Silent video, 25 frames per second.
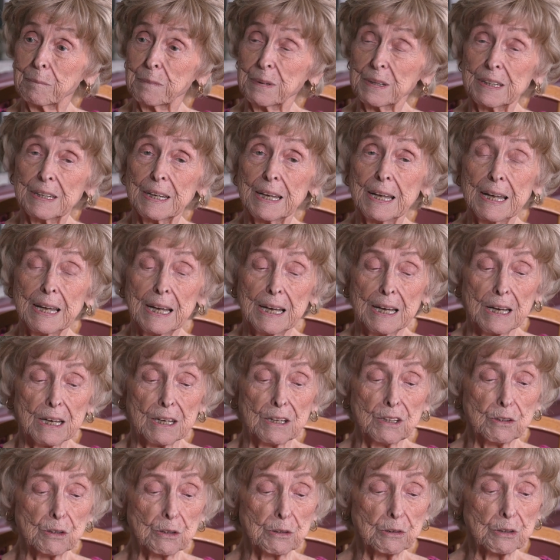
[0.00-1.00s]
But
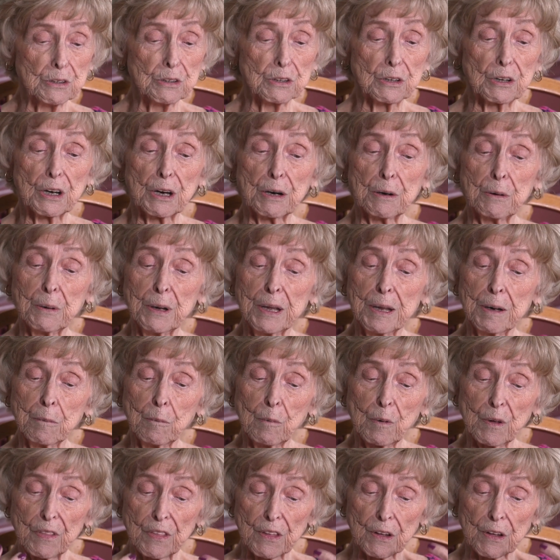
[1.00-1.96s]
you go in with